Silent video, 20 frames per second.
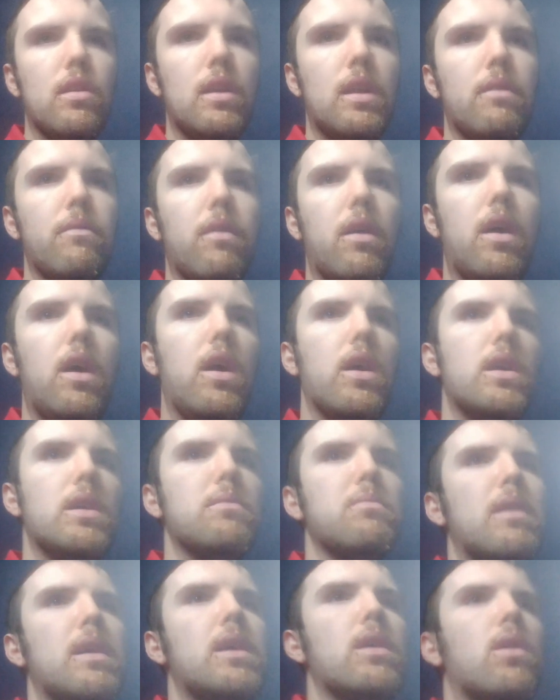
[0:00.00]
and they've
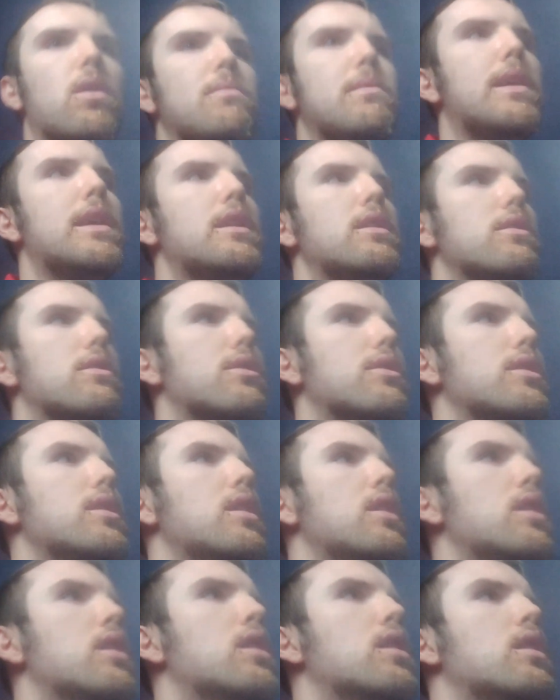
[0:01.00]
hearted my comments,
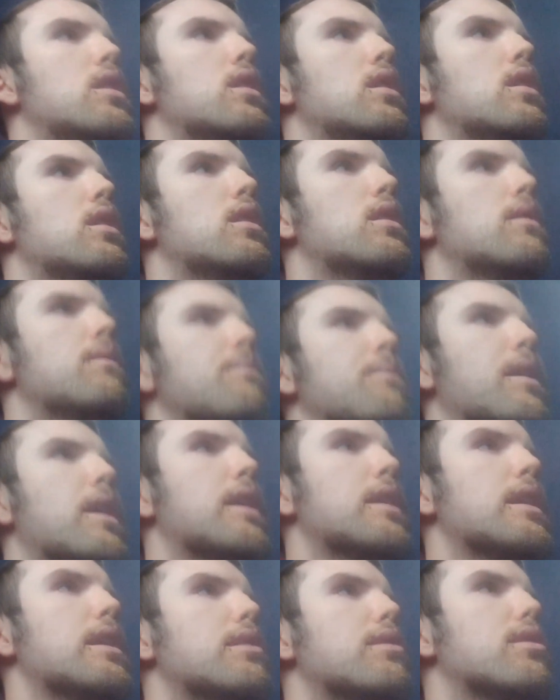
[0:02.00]

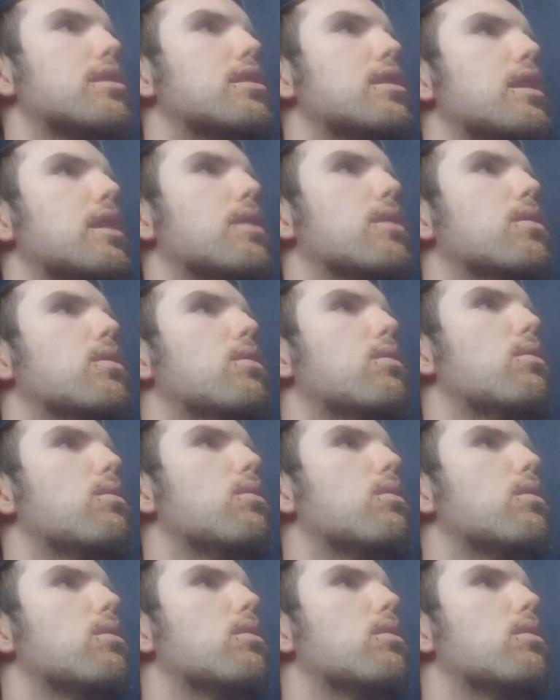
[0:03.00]
and they still